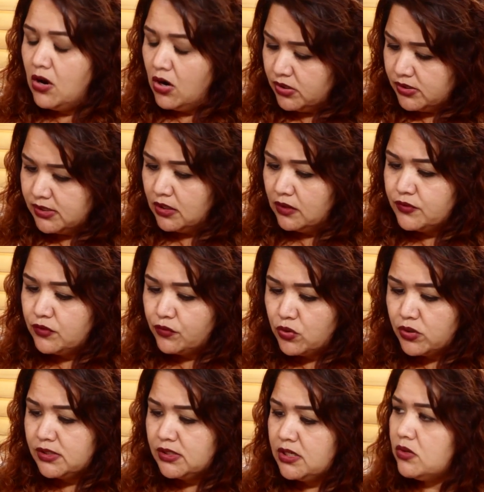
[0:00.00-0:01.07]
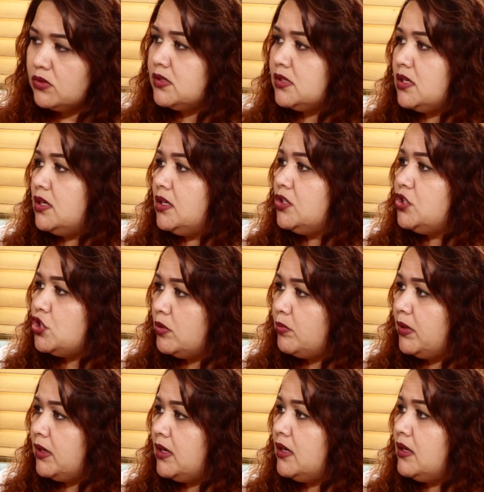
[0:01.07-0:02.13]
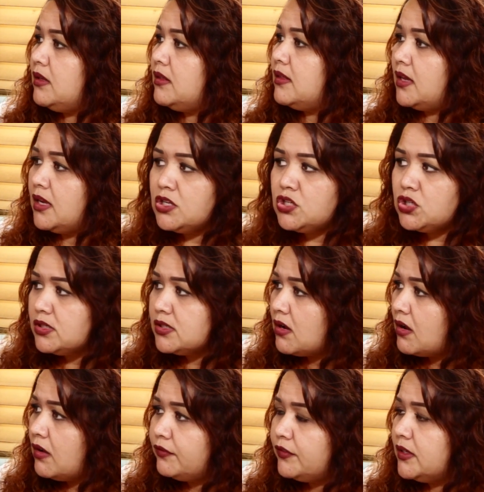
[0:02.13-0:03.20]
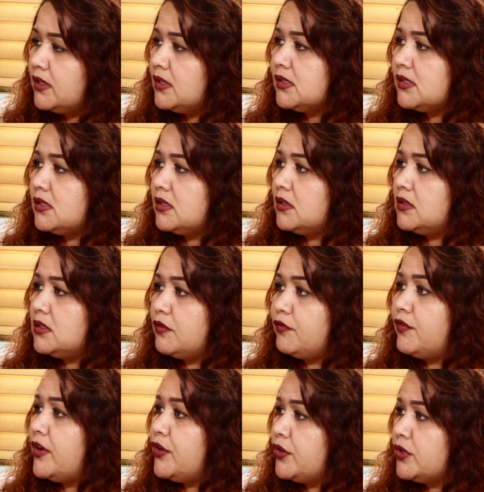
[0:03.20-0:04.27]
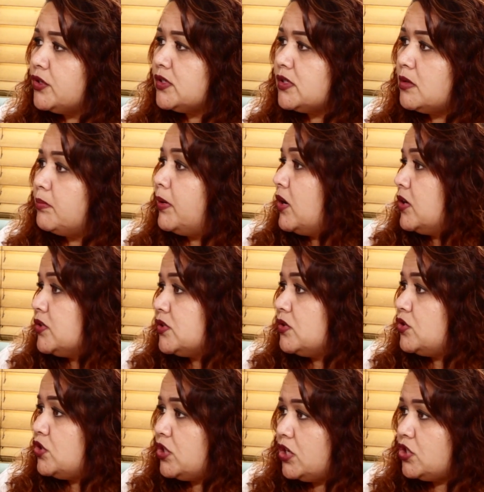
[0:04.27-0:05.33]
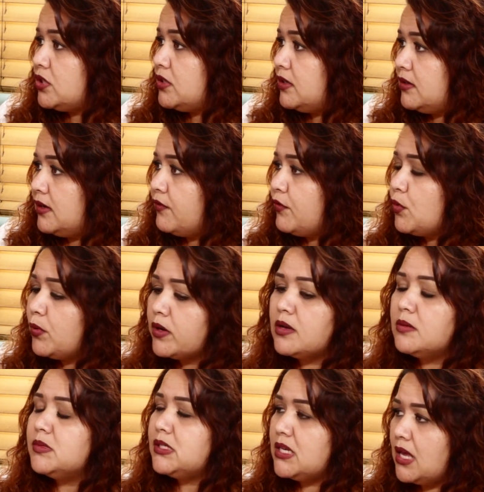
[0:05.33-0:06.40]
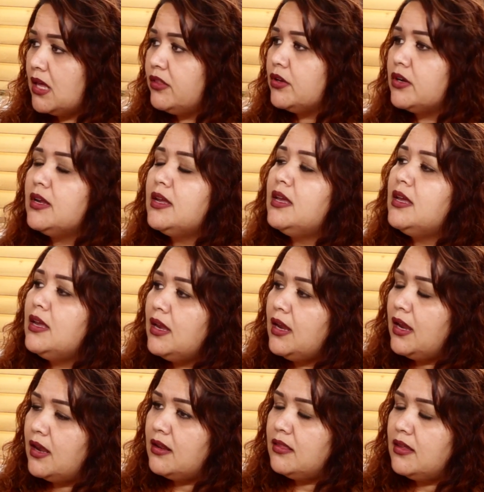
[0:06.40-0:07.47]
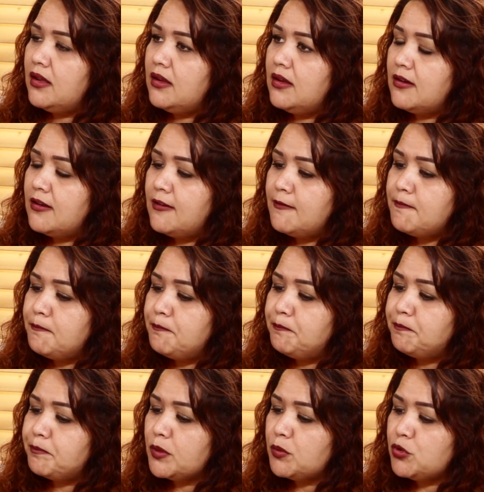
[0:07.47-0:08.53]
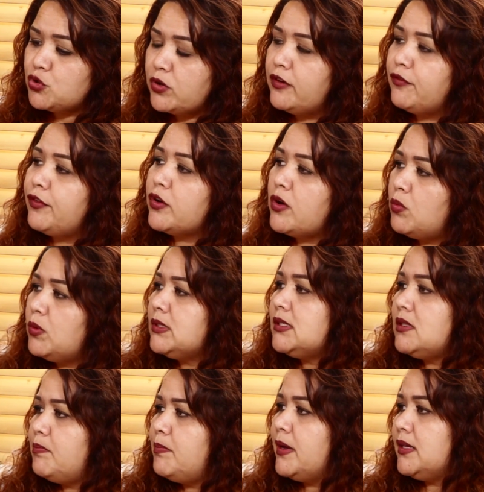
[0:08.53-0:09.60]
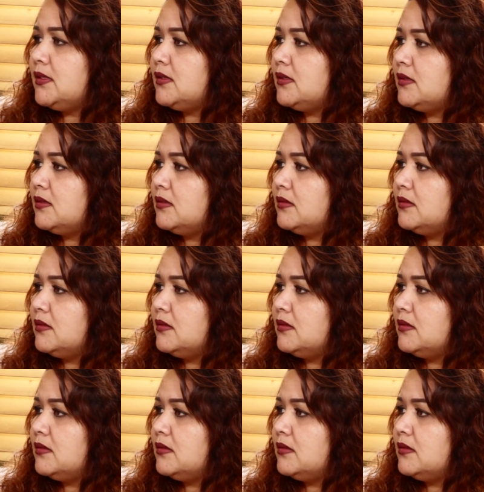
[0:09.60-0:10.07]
ourselves, of course, DOC, GPD, the AG's office, mm-hmm. the defenders, the bar association, and everyone comes together and they um, were trying to figure out what's the best